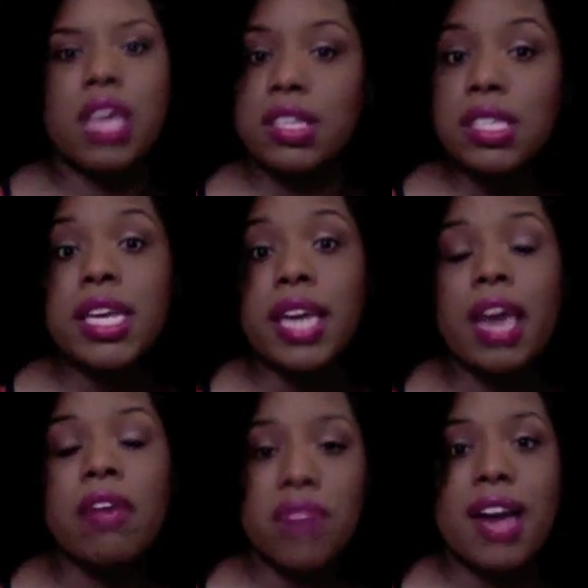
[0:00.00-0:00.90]
since I
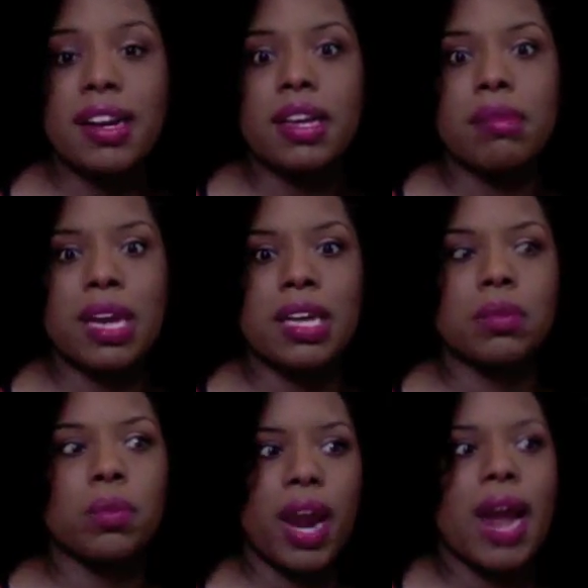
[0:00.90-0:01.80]
can't find it in my
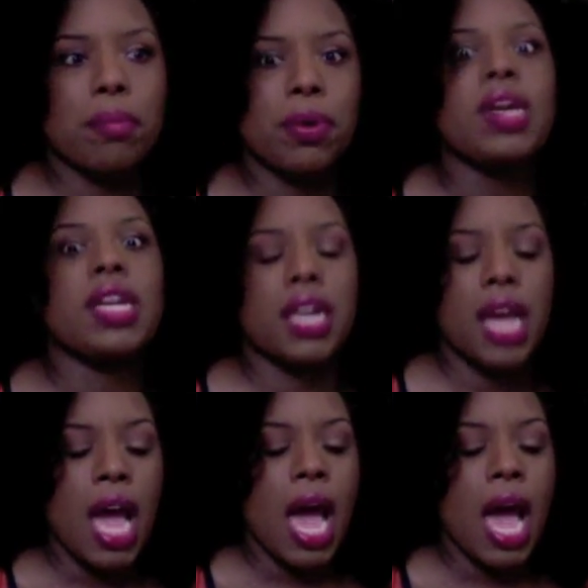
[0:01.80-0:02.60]
where I put it,